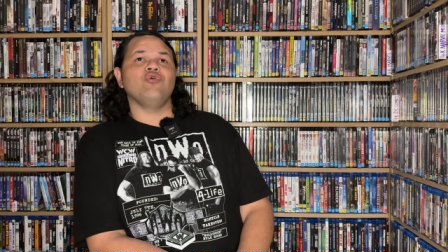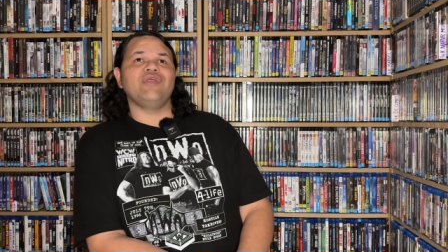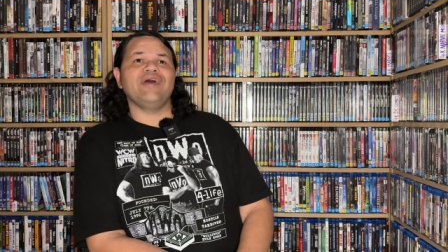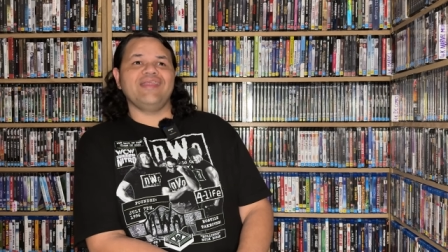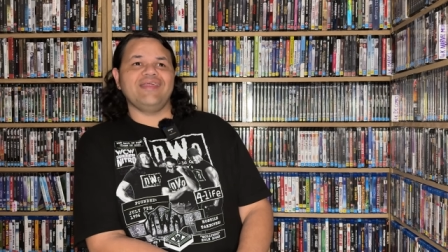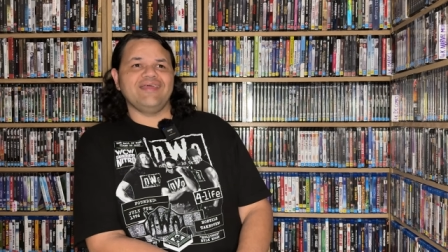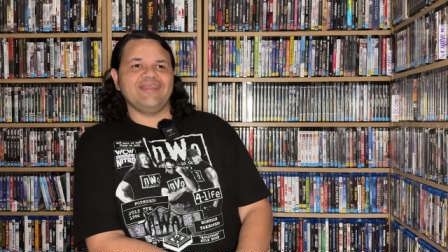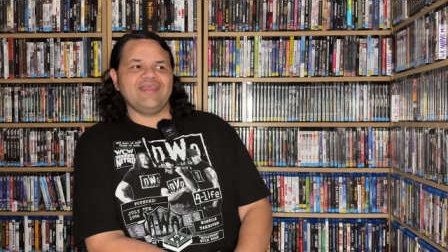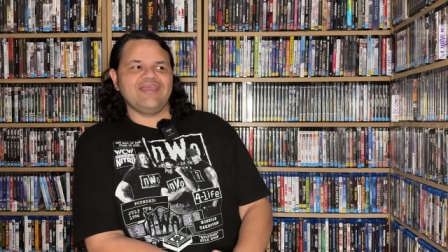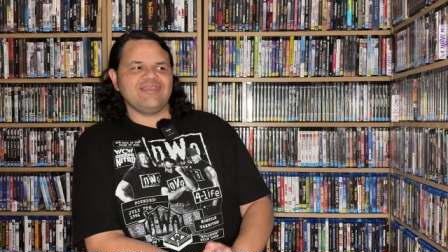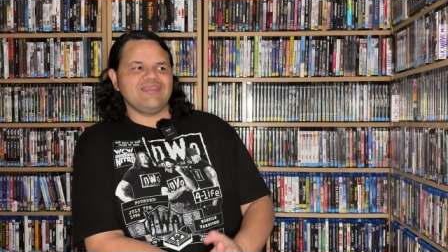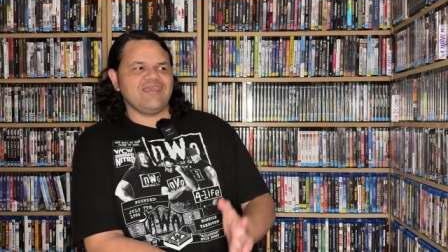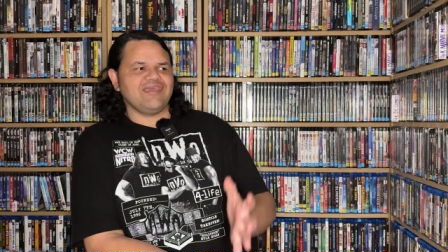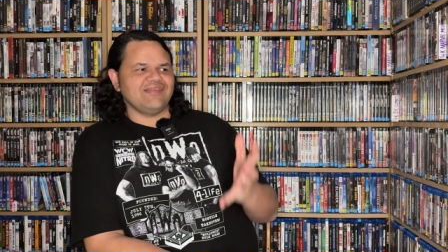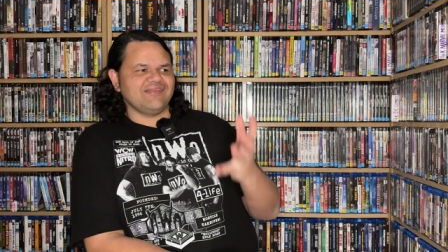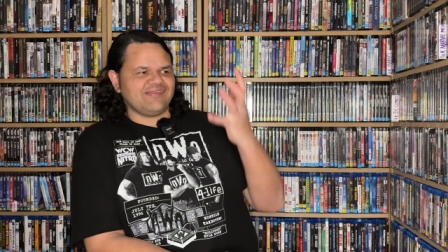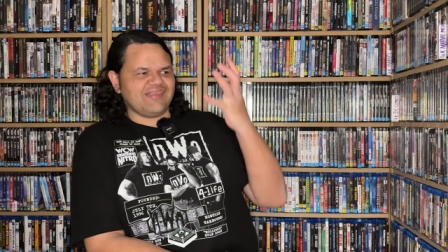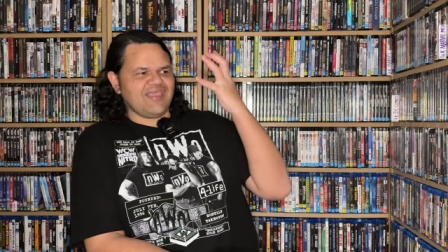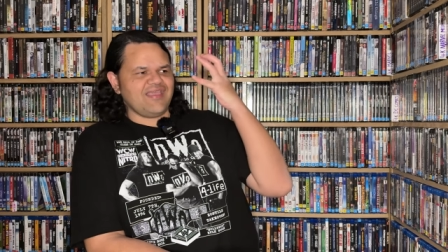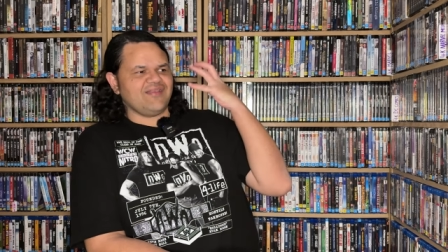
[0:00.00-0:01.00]
good at it. And you
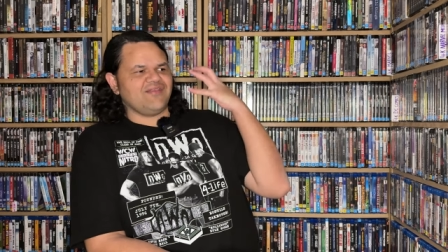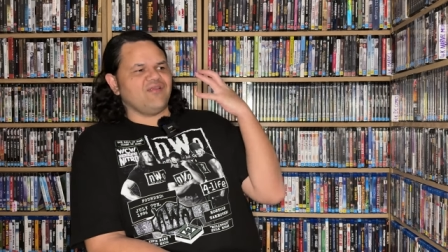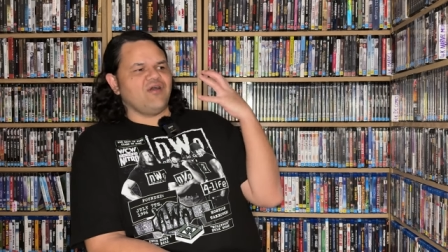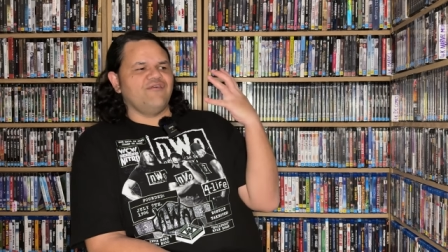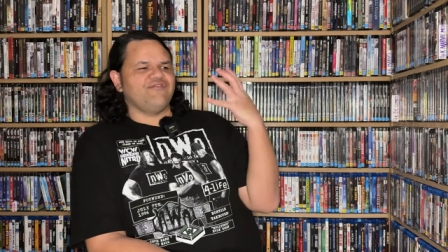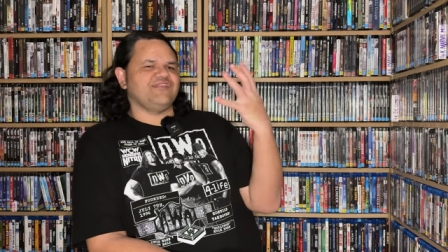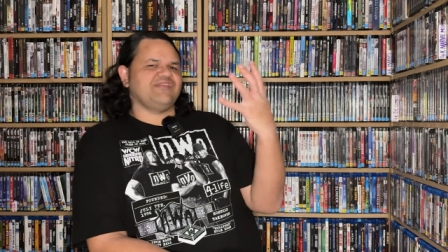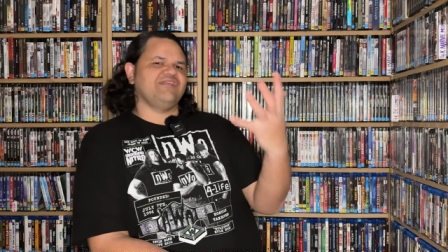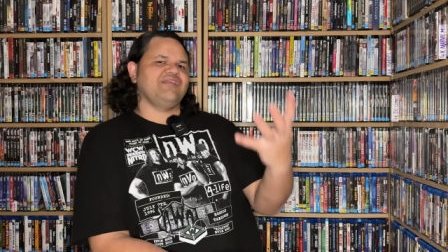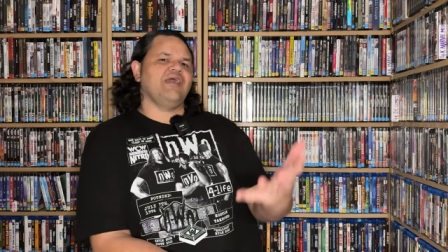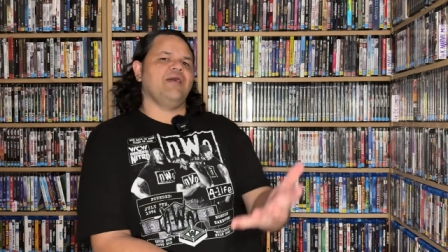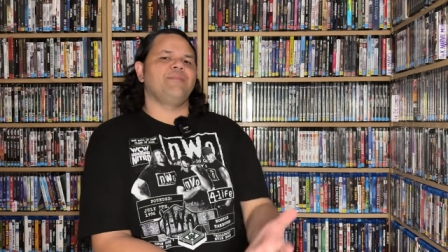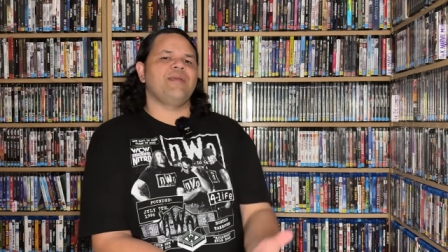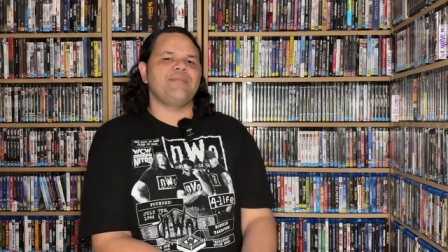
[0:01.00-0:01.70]
can see it, obviously, now.